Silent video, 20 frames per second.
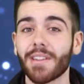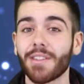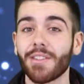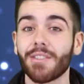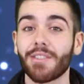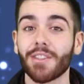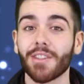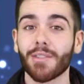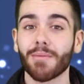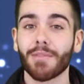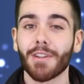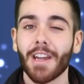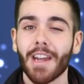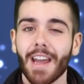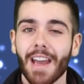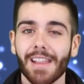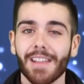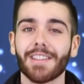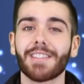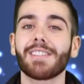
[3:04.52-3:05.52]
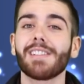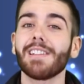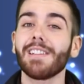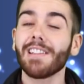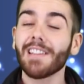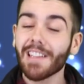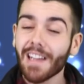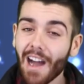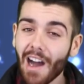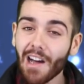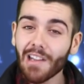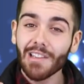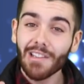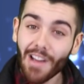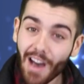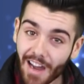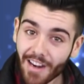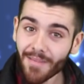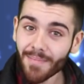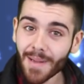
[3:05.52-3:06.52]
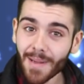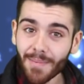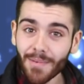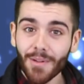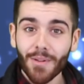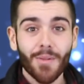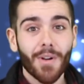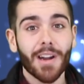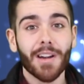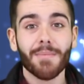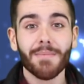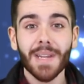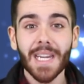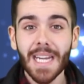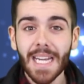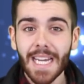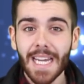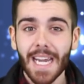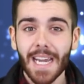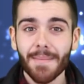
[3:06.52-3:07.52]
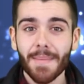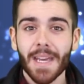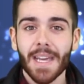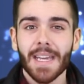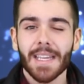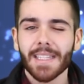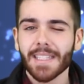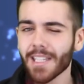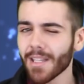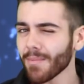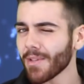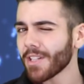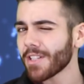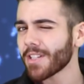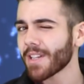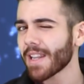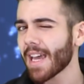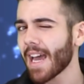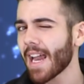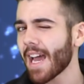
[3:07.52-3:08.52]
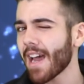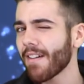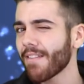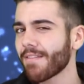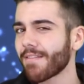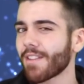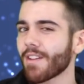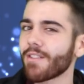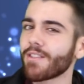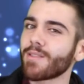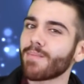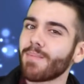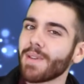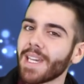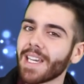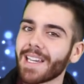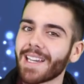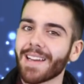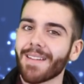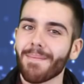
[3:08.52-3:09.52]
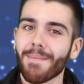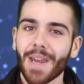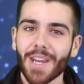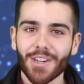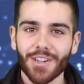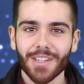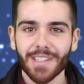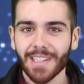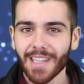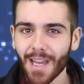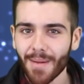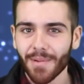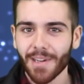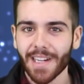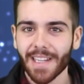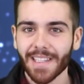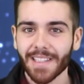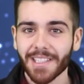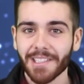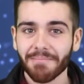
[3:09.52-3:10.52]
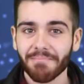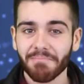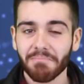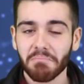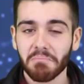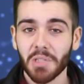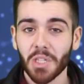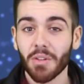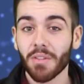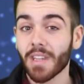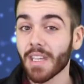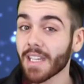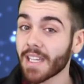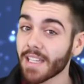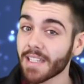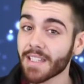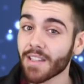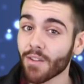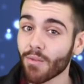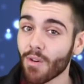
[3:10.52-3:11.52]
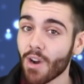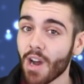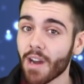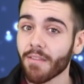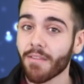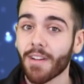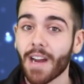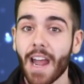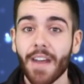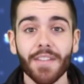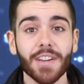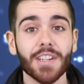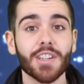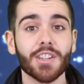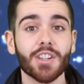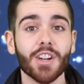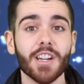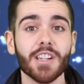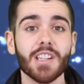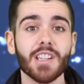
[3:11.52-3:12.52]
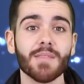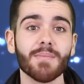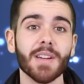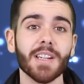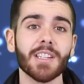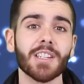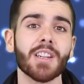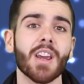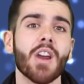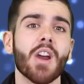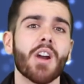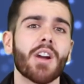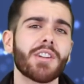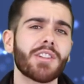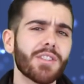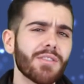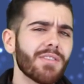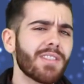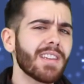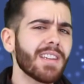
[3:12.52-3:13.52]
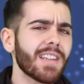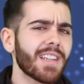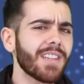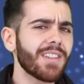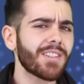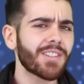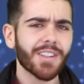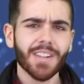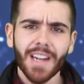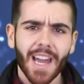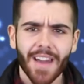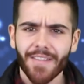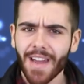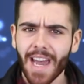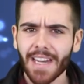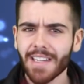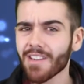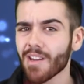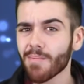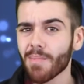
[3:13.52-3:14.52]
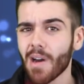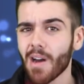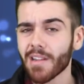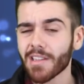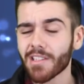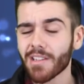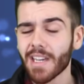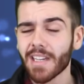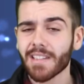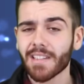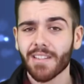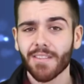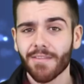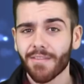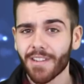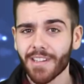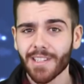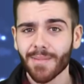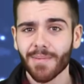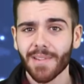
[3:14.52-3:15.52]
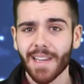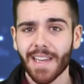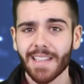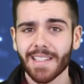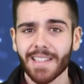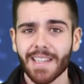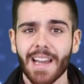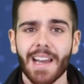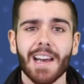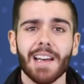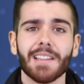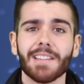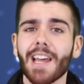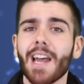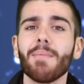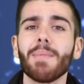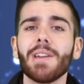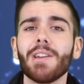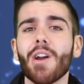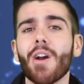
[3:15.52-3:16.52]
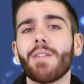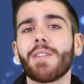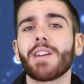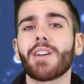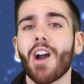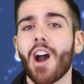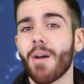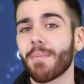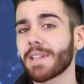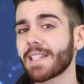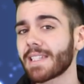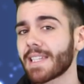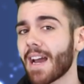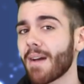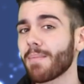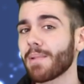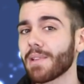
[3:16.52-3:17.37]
on YouTube. There's clearly a lot of people who want to meet him, similar to that of those big major celebrities. Do you think he's in the wrong for having to charge this much? Or do you think he shouldn't have had to apologize in the first place? Let me know in the comments down